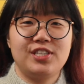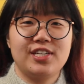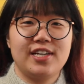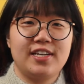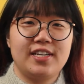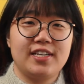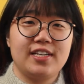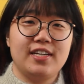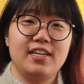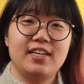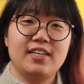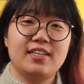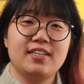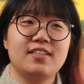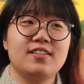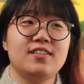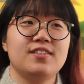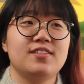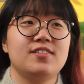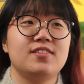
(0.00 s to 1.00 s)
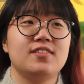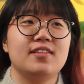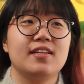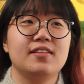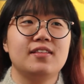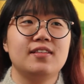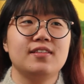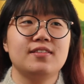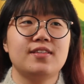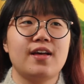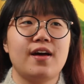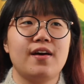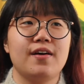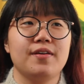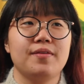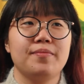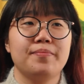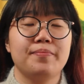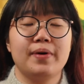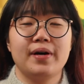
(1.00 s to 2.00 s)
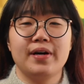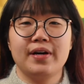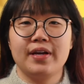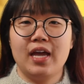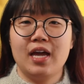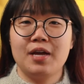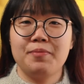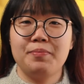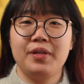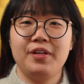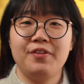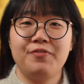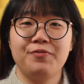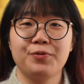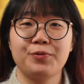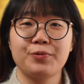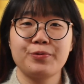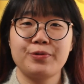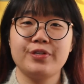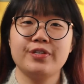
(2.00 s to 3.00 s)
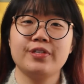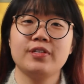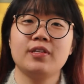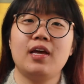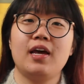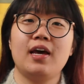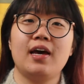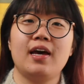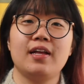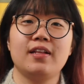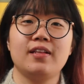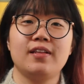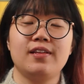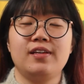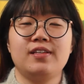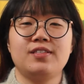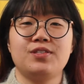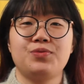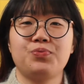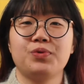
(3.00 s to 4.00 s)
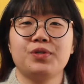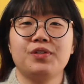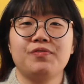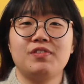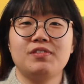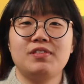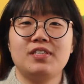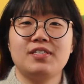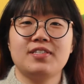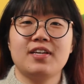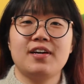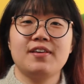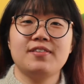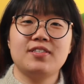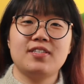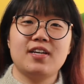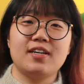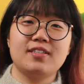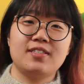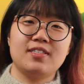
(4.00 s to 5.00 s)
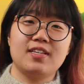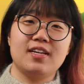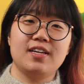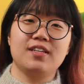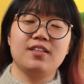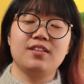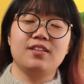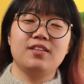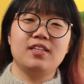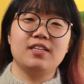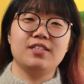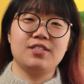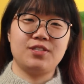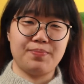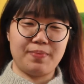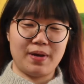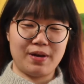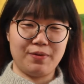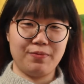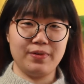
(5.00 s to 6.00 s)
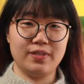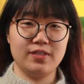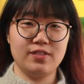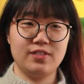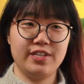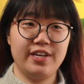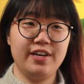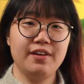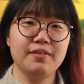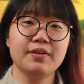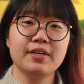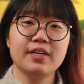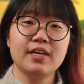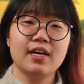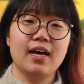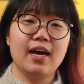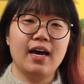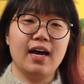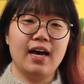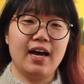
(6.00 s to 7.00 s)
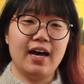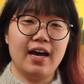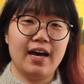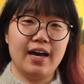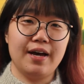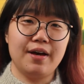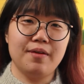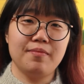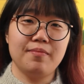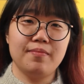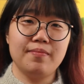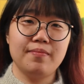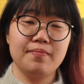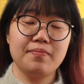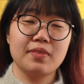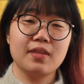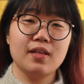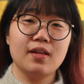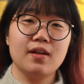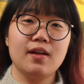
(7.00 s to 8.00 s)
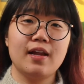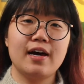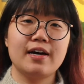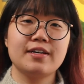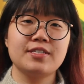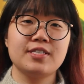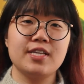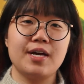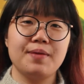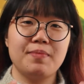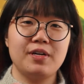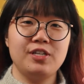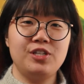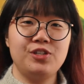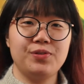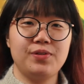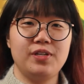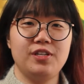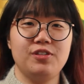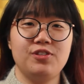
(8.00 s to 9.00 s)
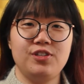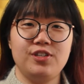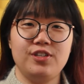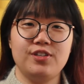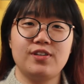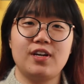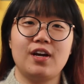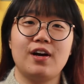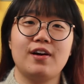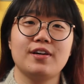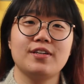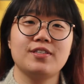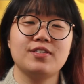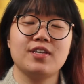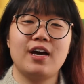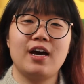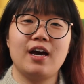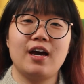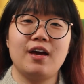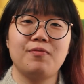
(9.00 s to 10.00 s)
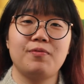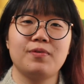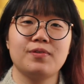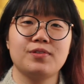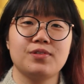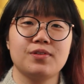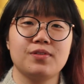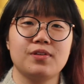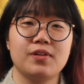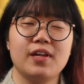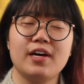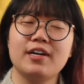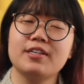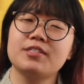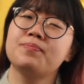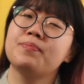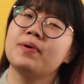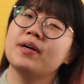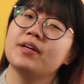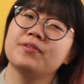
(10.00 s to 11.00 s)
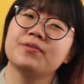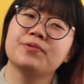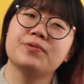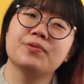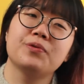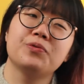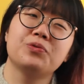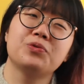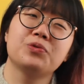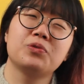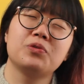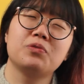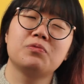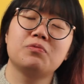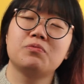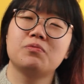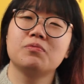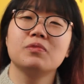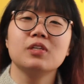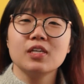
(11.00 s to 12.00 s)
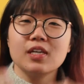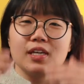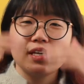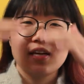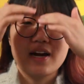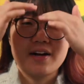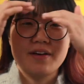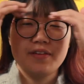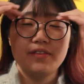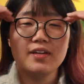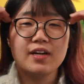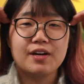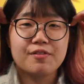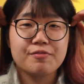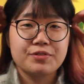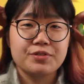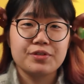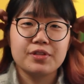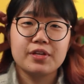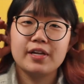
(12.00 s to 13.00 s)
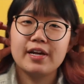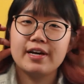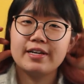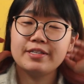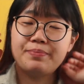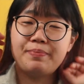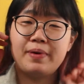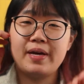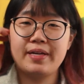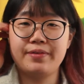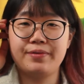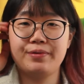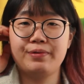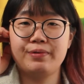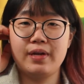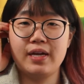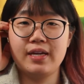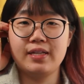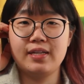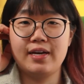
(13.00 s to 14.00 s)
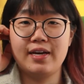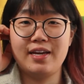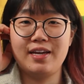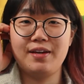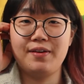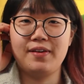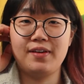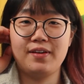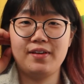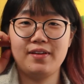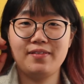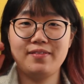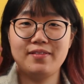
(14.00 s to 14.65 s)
jacket is designed by Emily Foden, and it's one of the designs that's in Knits About Winter. Last time I showed it to you guys, I was on the last panel, or yeah, I think I was on the last panel, and I